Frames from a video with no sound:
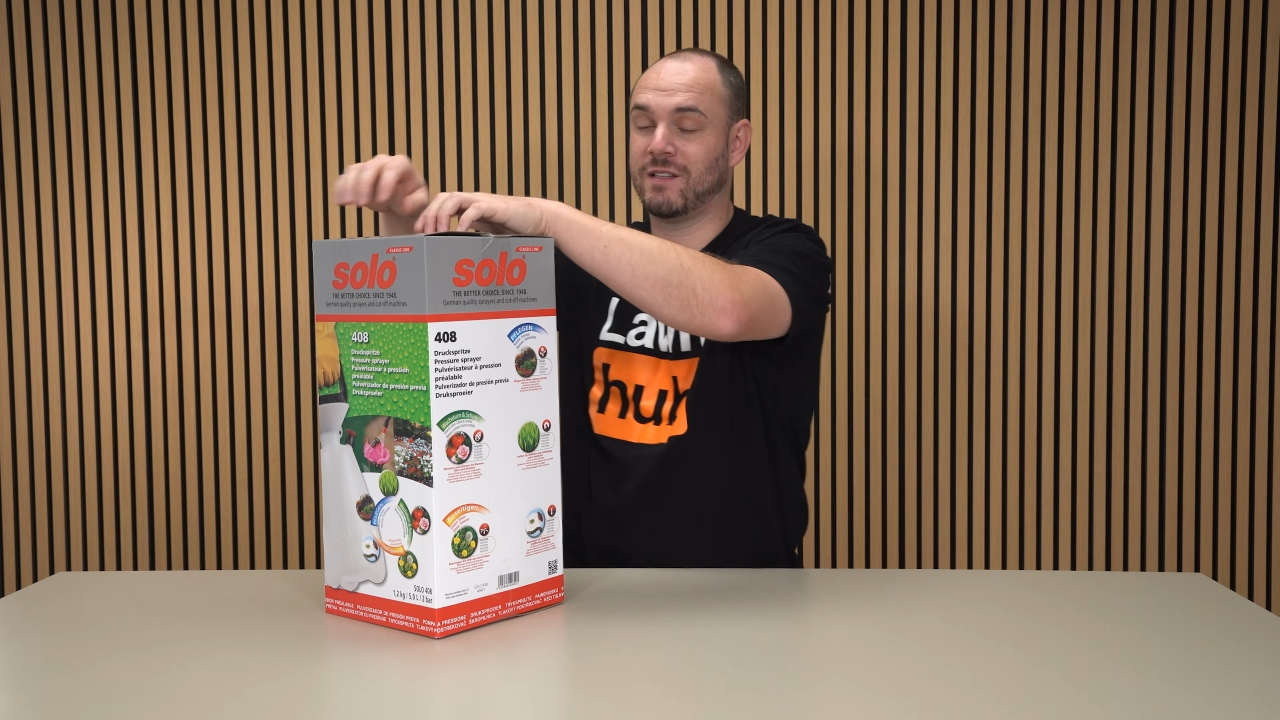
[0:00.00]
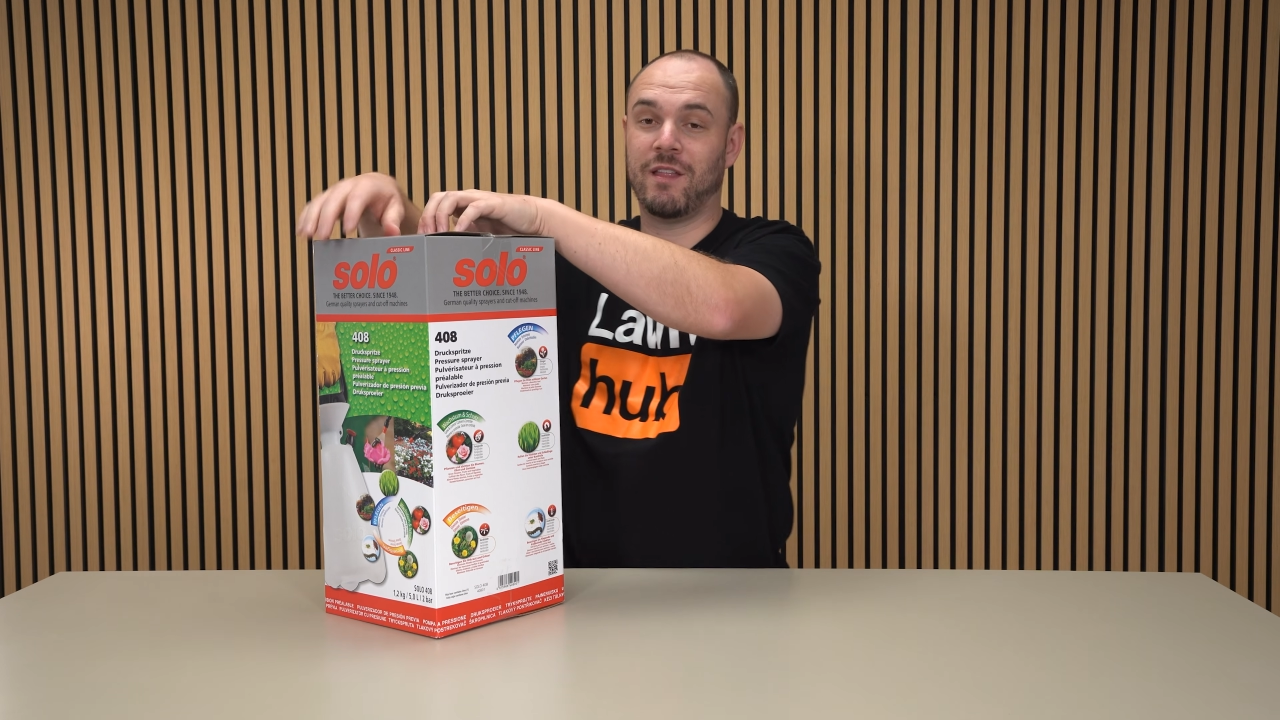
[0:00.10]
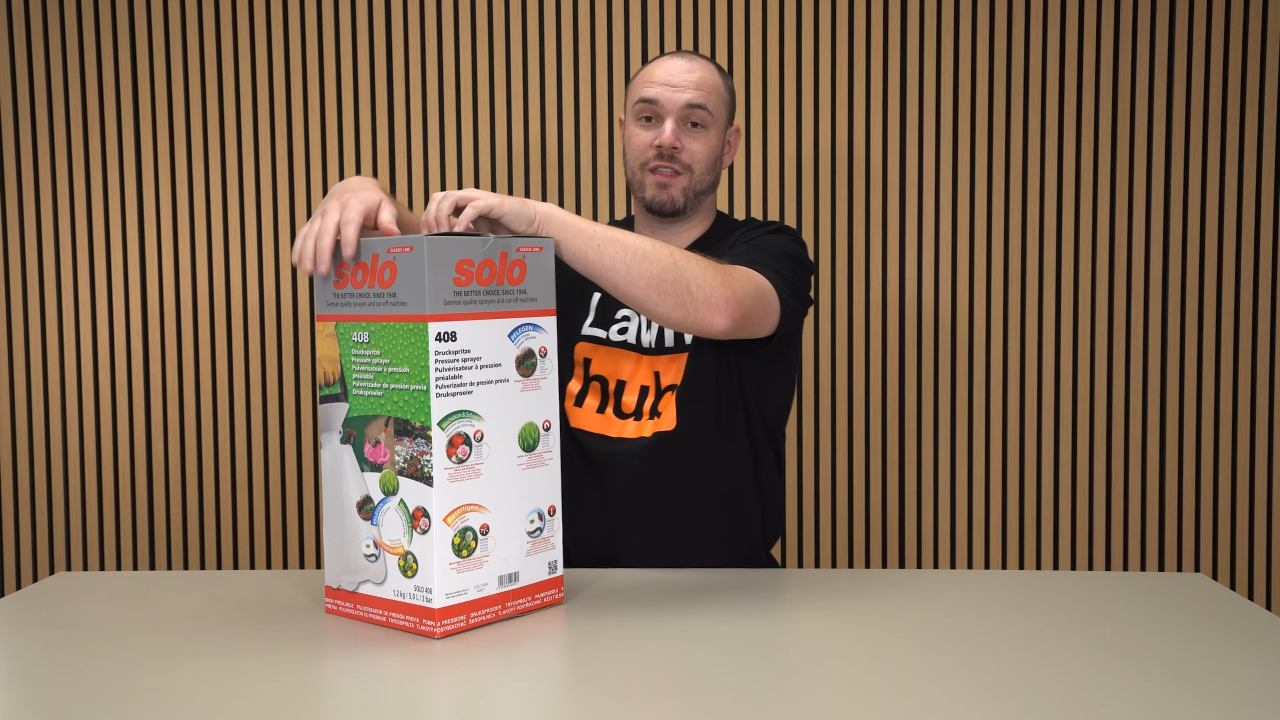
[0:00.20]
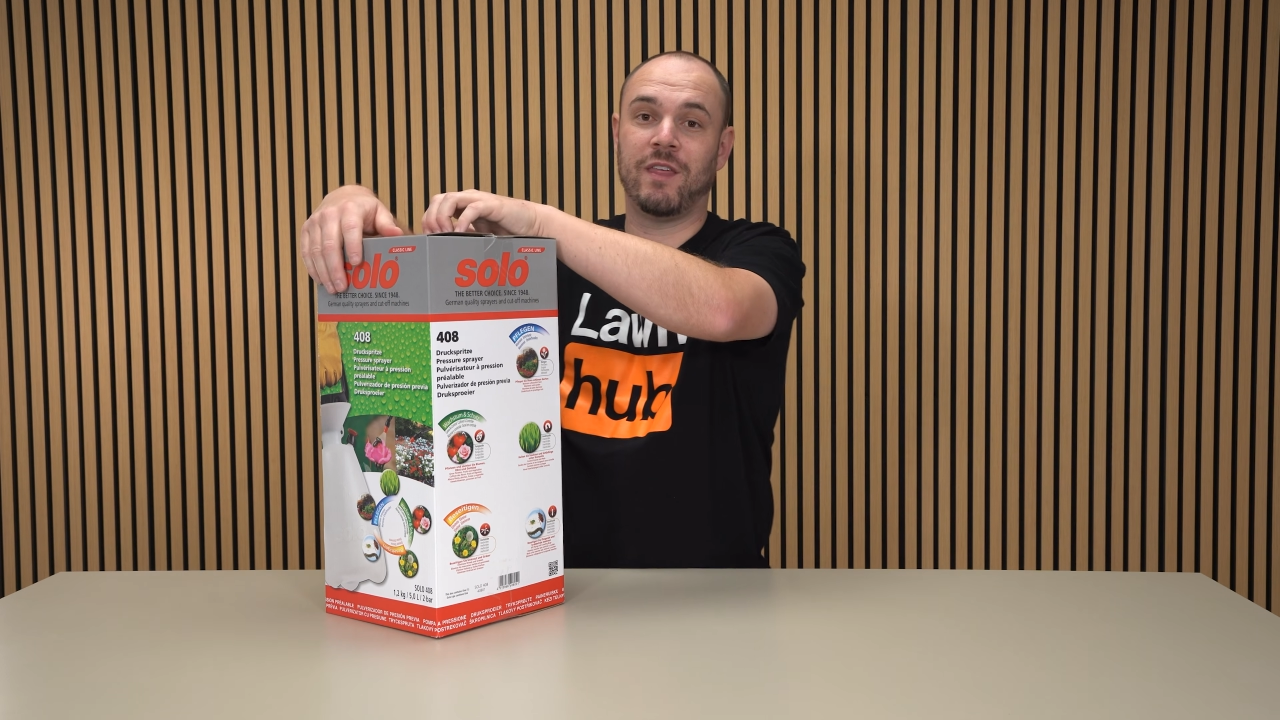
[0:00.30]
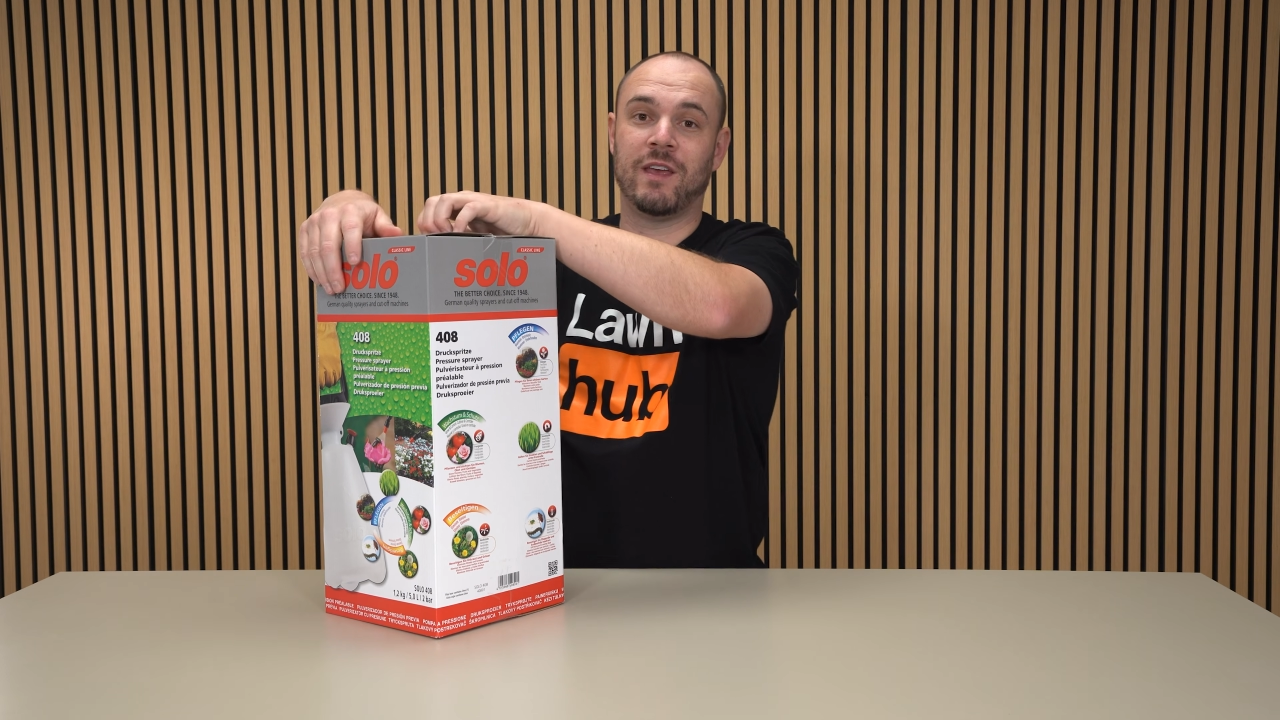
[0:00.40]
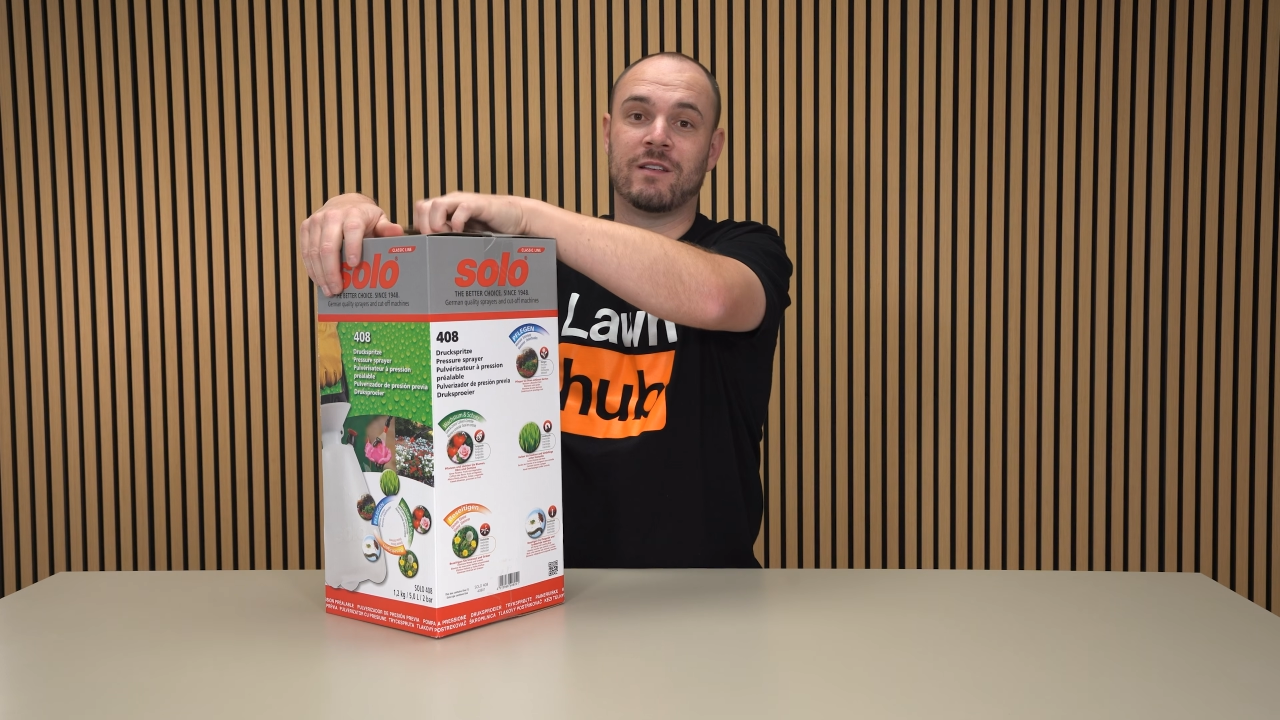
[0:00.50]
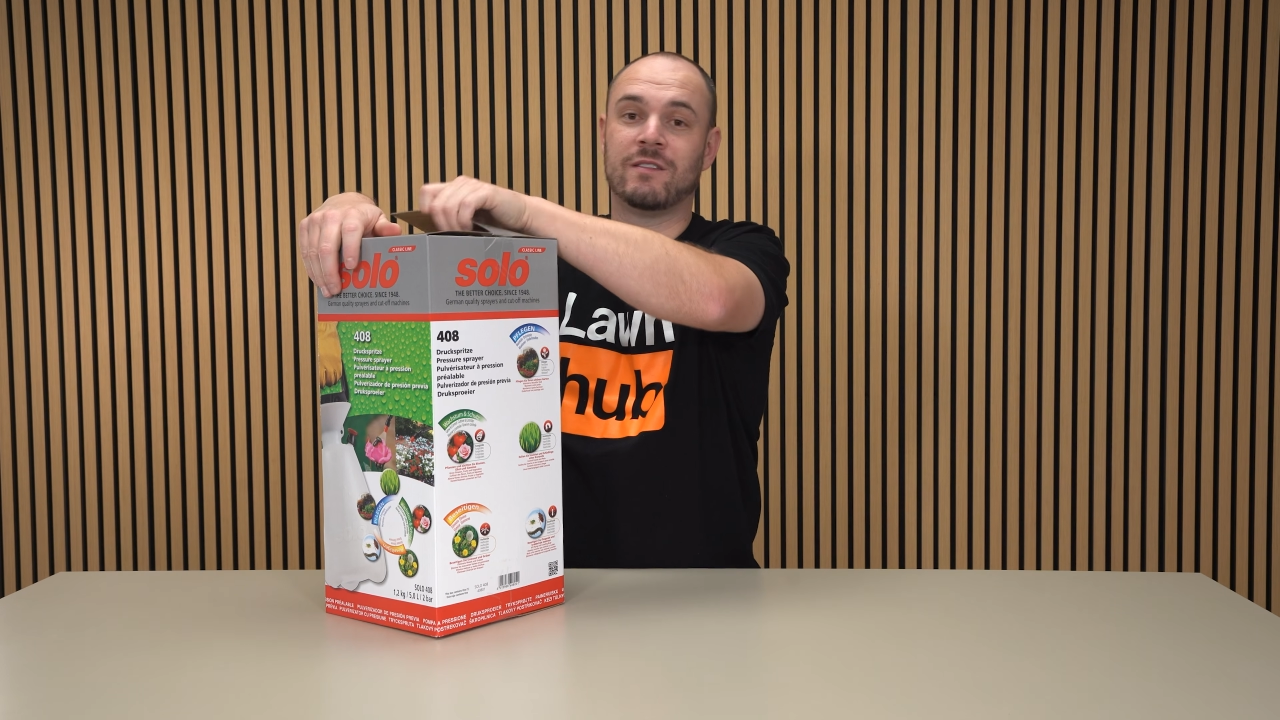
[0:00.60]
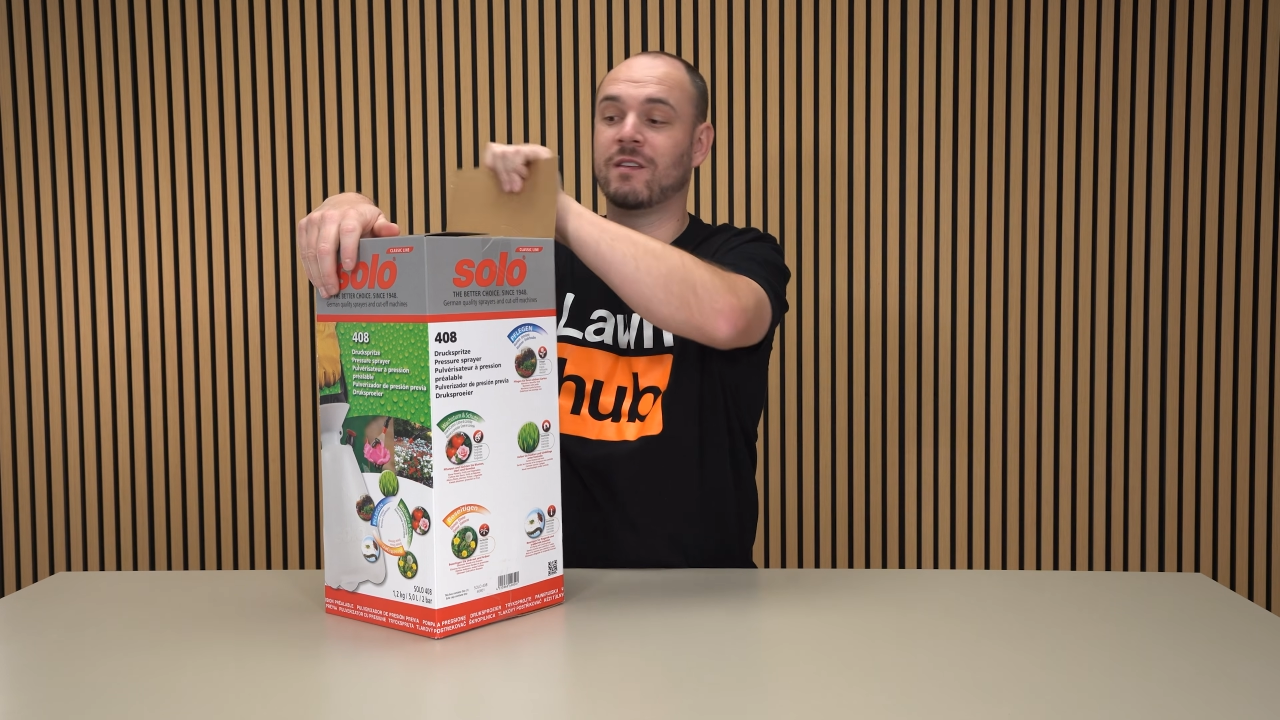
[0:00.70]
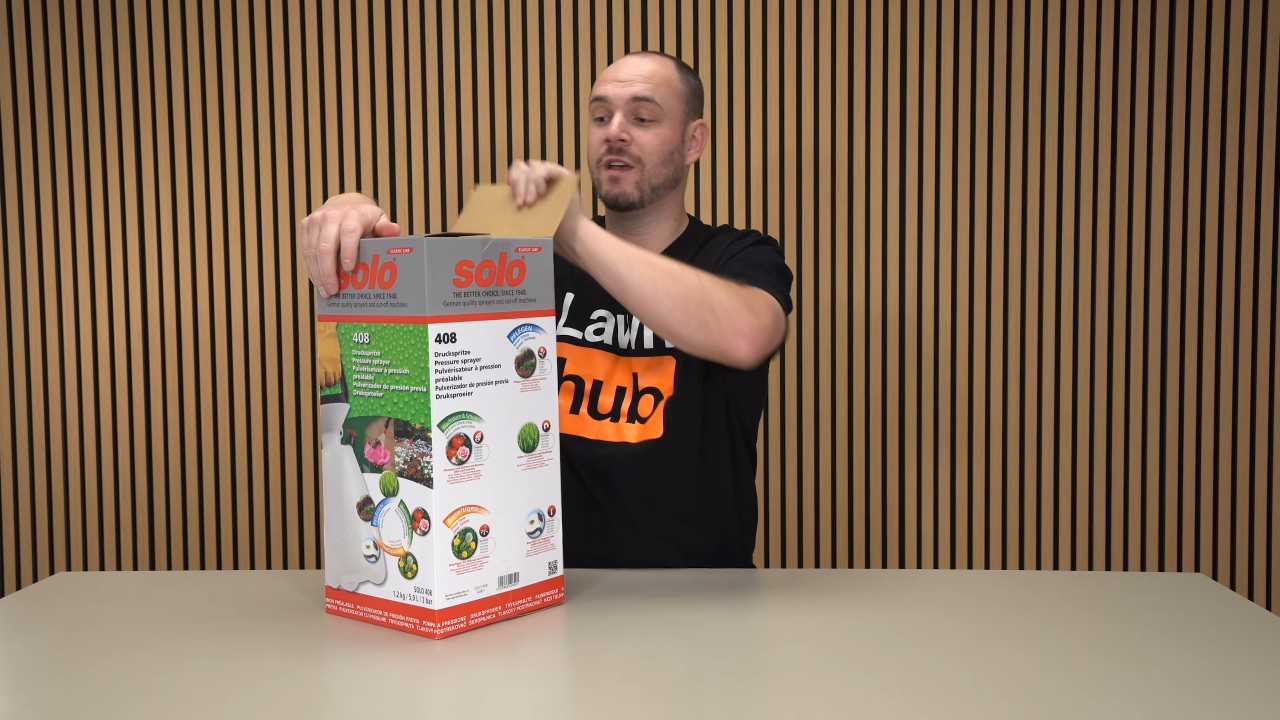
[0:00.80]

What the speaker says: other things